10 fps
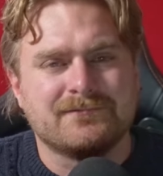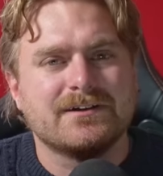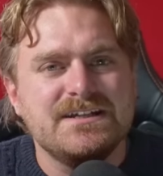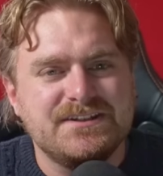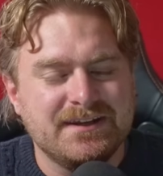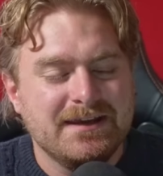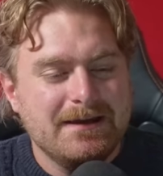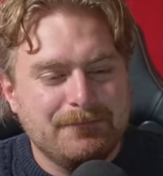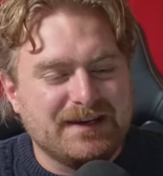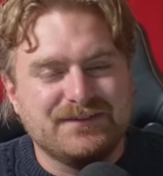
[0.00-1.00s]
reason,
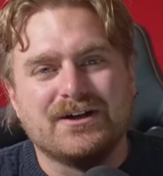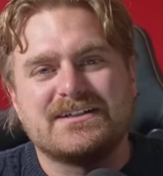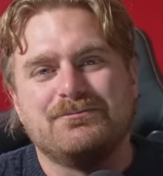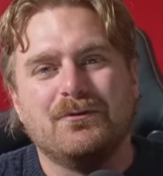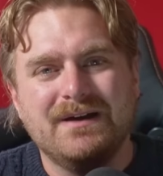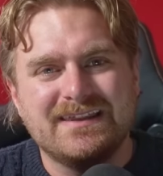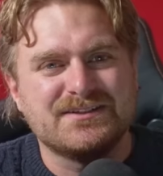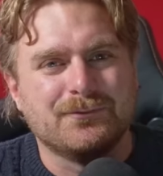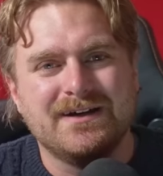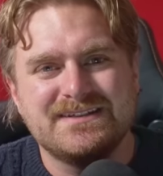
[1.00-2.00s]
but if you'd like to support me, there's
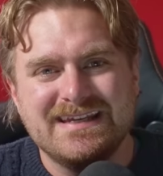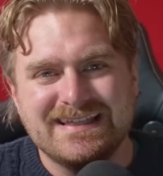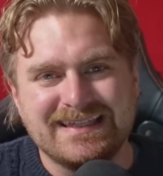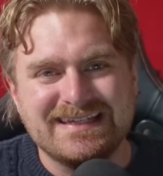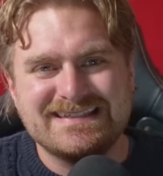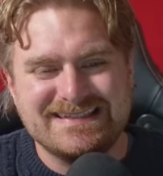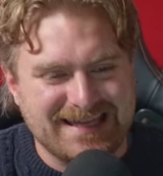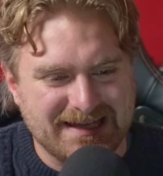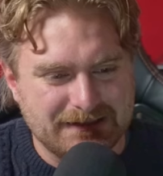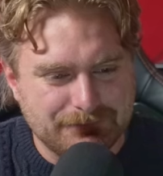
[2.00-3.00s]
always links
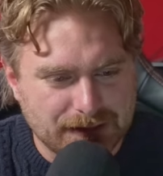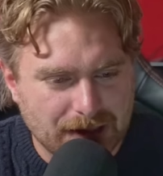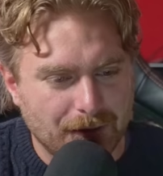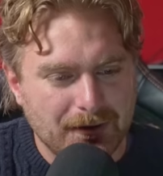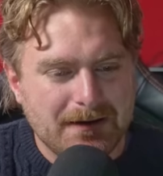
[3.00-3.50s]
down below.